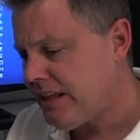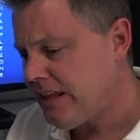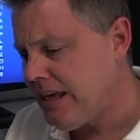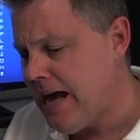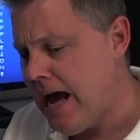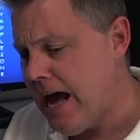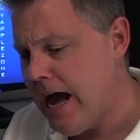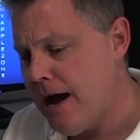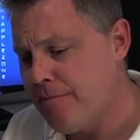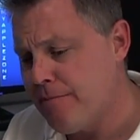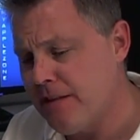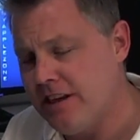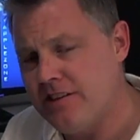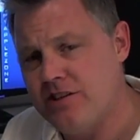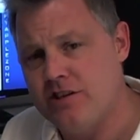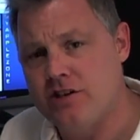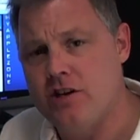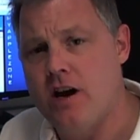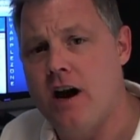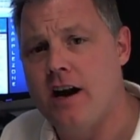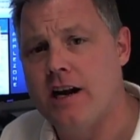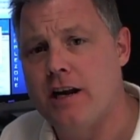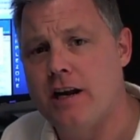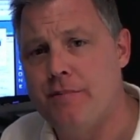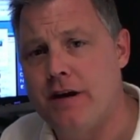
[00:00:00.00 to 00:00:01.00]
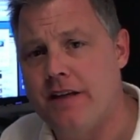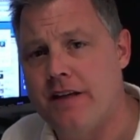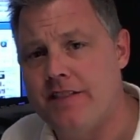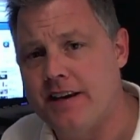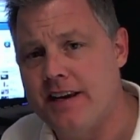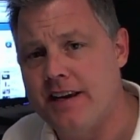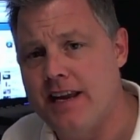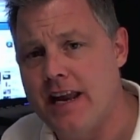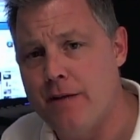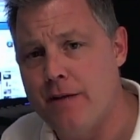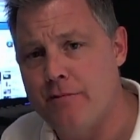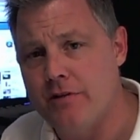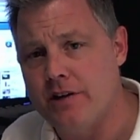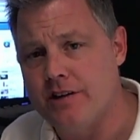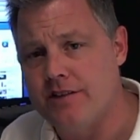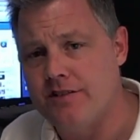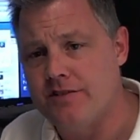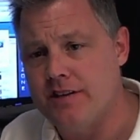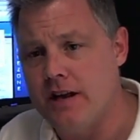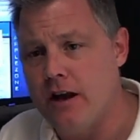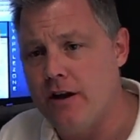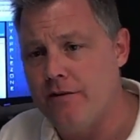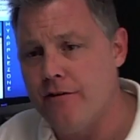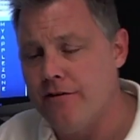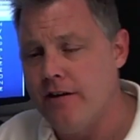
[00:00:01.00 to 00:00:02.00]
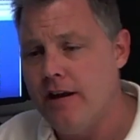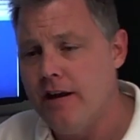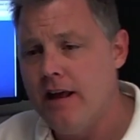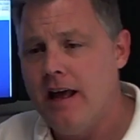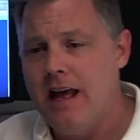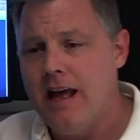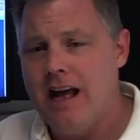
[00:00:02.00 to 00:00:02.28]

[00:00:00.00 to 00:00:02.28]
Let's talk about the camera itself.